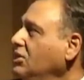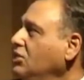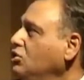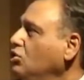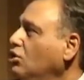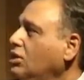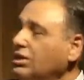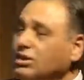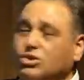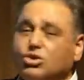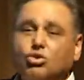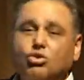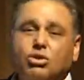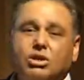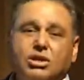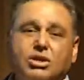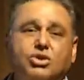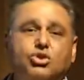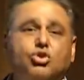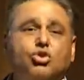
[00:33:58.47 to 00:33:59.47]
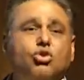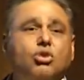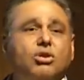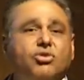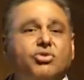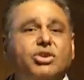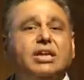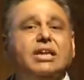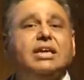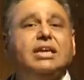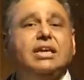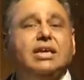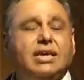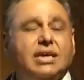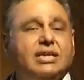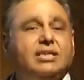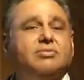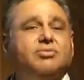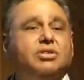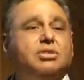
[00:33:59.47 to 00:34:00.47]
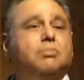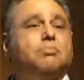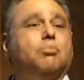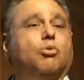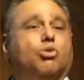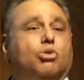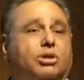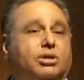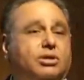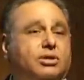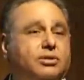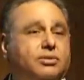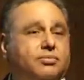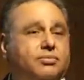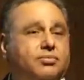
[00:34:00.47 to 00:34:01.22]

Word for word: So control really is with the board.